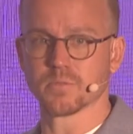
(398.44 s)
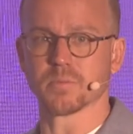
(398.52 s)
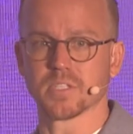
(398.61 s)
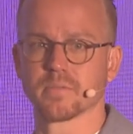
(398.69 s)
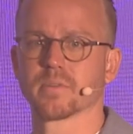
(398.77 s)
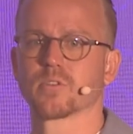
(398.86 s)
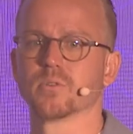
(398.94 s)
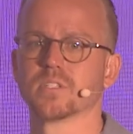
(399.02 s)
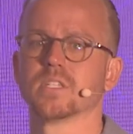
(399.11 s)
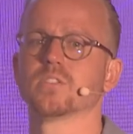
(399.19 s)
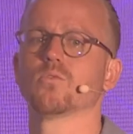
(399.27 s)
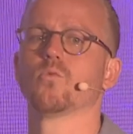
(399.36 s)
specific
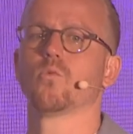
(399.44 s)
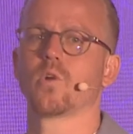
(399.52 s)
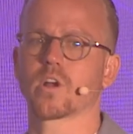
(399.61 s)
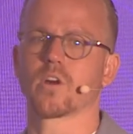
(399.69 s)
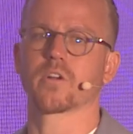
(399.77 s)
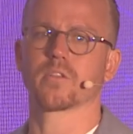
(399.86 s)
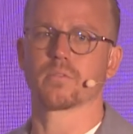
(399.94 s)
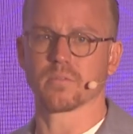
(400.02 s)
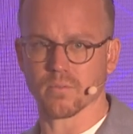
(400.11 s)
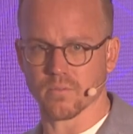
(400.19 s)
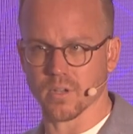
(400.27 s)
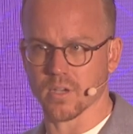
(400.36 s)
cuisines, what are
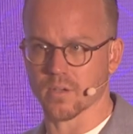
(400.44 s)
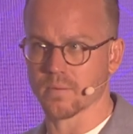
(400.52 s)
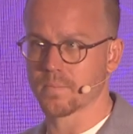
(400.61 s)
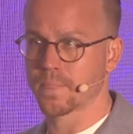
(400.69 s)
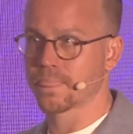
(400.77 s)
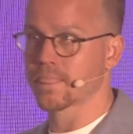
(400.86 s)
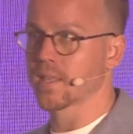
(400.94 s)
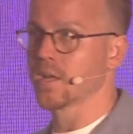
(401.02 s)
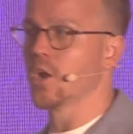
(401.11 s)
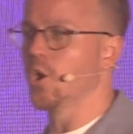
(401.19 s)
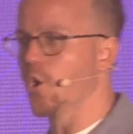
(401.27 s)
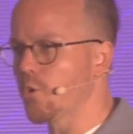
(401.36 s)
the
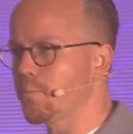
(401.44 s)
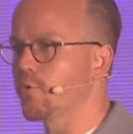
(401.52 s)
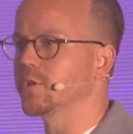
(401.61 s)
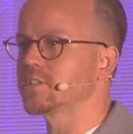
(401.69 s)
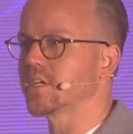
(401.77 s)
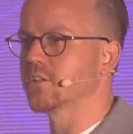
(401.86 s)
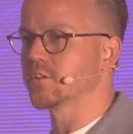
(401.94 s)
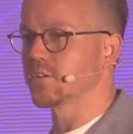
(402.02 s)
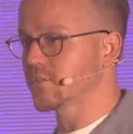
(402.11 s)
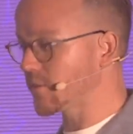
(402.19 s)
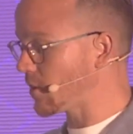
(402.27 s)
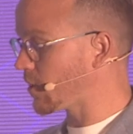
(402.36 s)
low points and
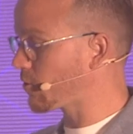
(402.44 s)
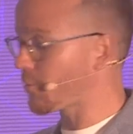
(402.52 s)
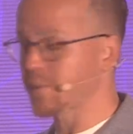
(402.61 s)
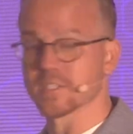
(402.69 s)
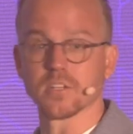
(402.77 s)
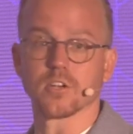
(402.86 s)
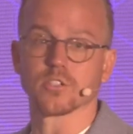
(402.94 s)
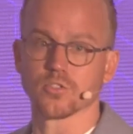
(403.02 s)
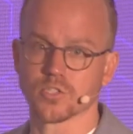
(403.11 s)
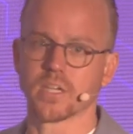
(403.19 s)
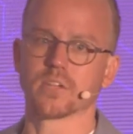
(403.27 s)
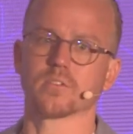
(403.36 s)
the topics that are
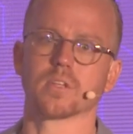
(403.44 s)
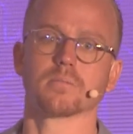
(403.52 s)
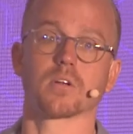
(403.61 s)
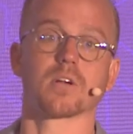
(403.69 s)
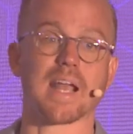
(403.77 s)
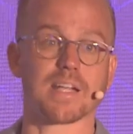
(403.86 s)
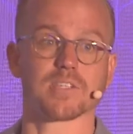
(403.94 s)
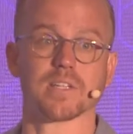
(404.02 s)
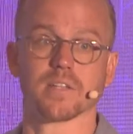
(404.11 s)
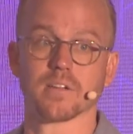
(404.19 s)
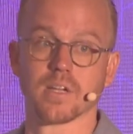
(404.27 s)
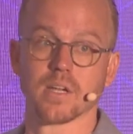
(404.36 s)
associated to them that are
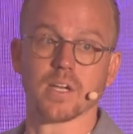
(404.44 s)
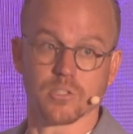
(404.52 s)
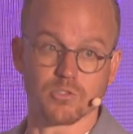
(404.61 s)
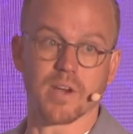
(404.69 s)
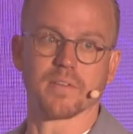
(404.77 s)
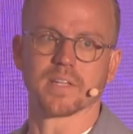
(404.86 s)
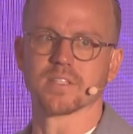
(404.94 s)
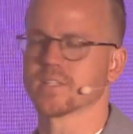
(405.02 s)
actually driving this